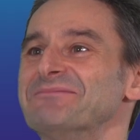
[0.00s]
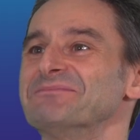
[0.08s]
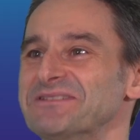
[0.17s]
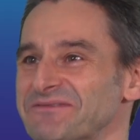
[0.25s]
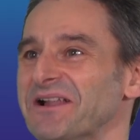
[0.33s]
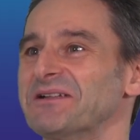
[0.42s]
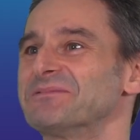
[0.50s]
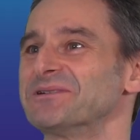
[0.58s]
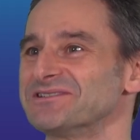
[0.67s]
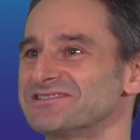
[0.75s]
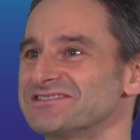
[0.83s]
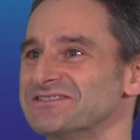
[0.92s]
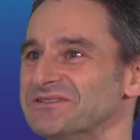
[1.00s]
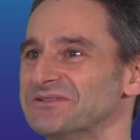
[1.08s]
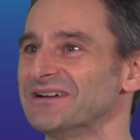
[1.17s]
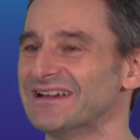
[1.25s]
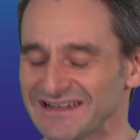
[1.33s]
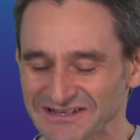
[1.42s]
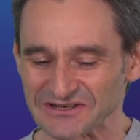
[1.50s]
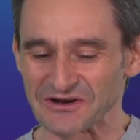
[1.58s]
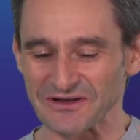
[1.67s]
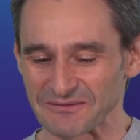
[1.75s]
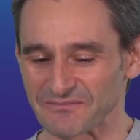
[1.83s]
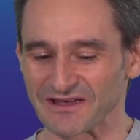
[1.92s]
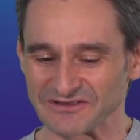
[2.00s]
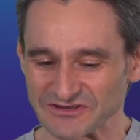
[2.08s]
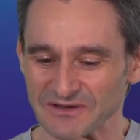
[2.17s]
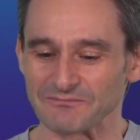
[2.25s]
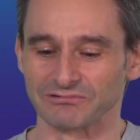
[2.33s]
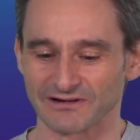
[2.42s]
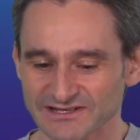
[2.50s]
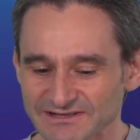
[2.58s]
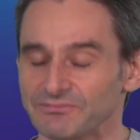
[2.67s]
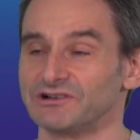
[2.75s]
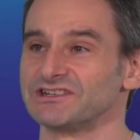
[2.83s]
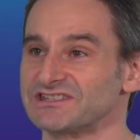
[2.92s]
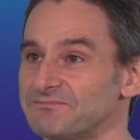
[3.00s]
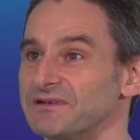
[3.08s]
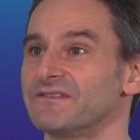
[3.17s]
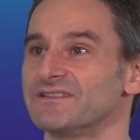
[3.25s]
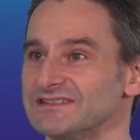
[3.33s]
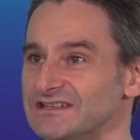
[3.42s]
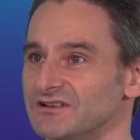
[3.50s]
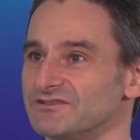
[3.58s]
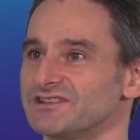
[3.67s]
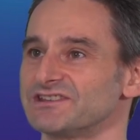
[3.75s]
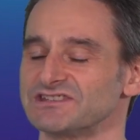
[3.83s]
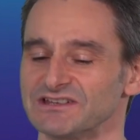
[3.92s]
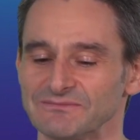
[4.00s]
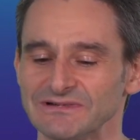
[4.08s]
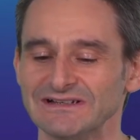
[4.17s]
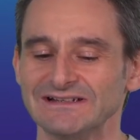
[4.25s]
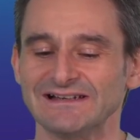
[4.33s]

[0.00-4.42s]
developers to embrace and participate in this ecosystem,